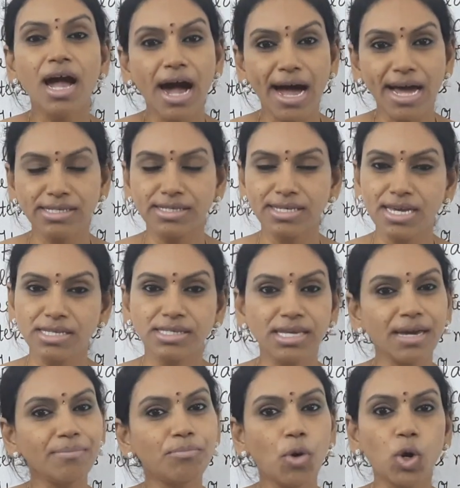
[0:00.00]

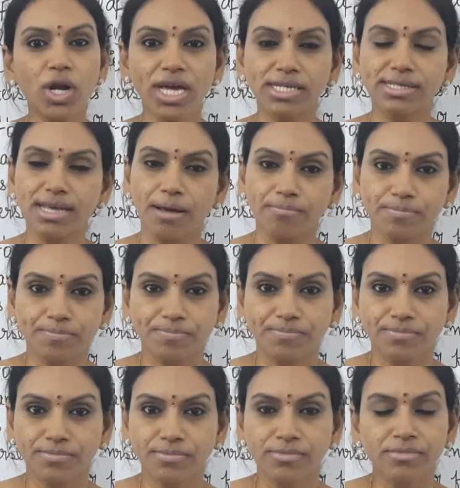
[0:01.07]
ICSE board exam.
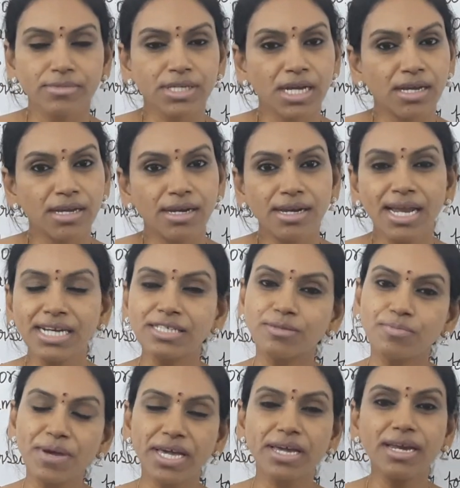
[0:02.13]

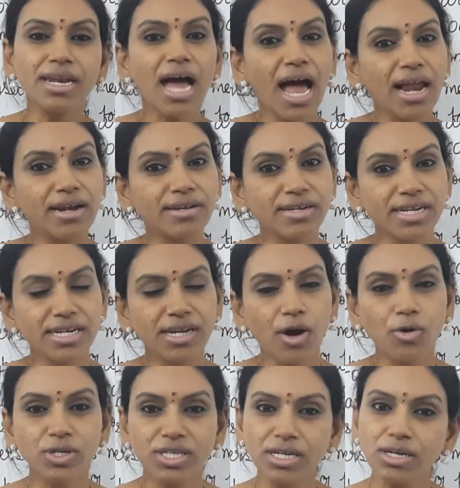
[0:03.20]
Let's begin. I'll read
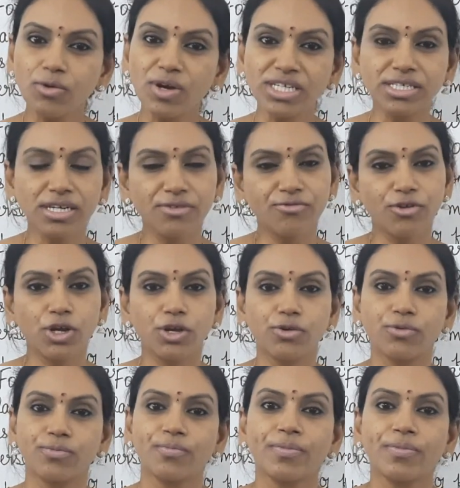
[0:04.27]
out the question for you.